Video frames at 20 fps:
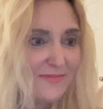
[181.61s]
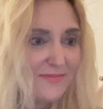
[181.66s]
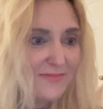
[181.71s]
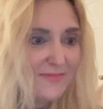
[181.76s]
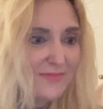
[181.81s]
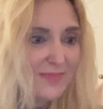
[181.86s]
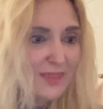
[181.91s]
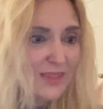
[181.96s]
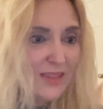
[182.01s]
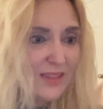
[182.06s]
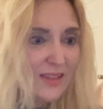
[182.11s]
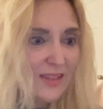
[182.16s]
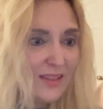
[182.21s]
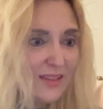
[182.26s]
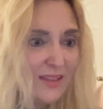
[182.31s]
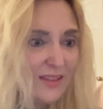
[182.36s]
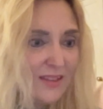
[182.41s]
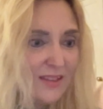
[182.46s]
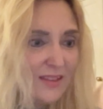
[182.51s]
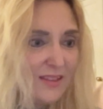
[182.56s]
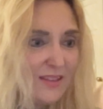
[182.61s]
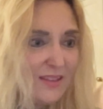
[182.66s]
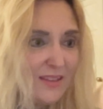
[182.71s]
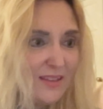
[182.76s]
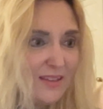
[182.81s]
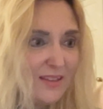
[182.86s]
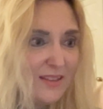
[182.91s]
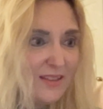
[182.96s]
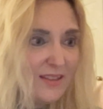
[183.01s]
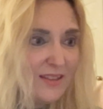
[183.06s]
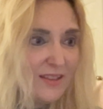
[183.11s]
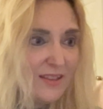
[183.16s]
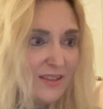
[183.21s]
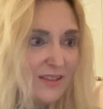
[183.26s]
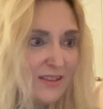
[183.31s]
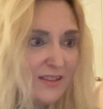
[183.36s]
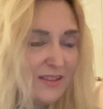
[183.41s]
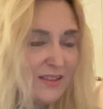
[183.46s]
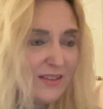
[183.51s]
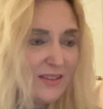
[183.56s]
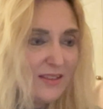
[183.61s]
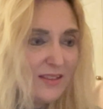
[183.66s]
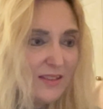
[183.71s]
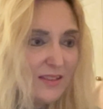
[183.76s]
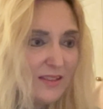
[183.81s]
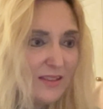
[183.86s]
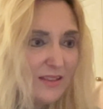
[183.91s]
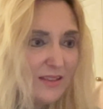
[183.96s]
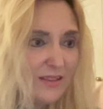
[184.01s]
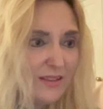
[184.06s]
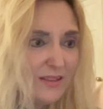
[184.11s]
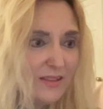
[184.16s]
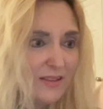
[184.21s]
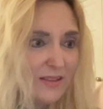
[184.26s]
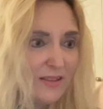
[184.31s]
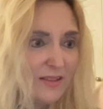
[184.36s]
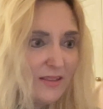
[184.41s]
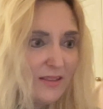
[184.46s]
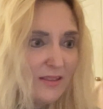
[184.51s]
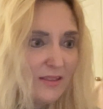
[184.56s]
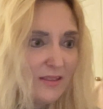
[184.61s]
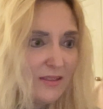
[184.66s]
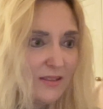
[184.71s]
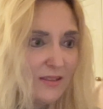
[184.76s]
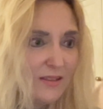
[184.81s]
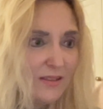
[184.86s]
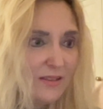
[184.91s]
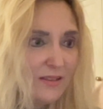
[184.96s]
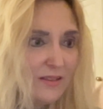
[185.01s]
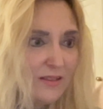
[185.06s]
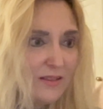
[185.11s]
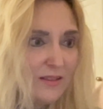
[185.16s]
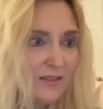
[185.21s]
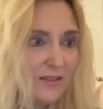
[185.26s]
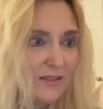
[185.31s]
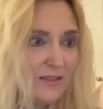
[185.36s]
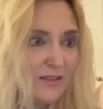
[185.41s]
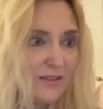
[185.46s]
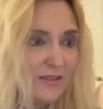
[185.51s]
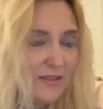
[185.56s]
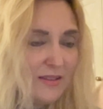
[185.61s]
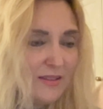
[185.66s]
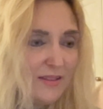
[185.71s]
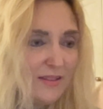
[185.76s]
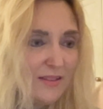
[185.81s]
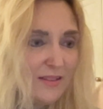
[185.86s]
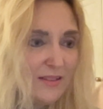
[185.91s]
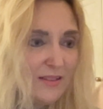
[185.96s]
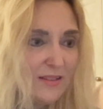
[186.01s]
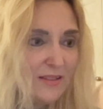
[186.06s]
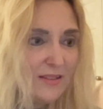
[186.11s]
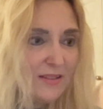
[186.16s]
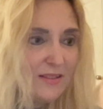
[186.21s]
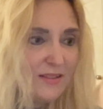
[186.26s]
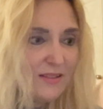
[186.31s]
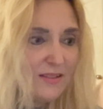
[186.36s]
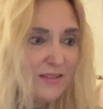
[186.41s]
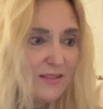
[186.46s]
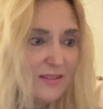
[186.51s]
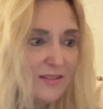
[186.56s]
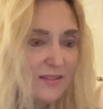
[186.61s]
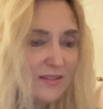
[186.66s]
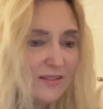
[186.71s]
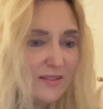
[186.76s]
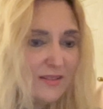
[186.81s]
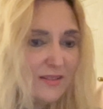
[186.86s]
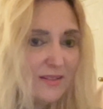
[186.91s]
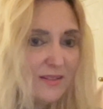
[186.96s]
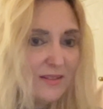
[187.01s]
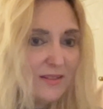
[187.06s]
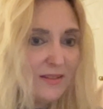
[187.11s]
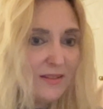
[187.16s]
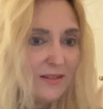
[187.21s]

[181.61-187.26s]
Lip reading: This person isn't speaking.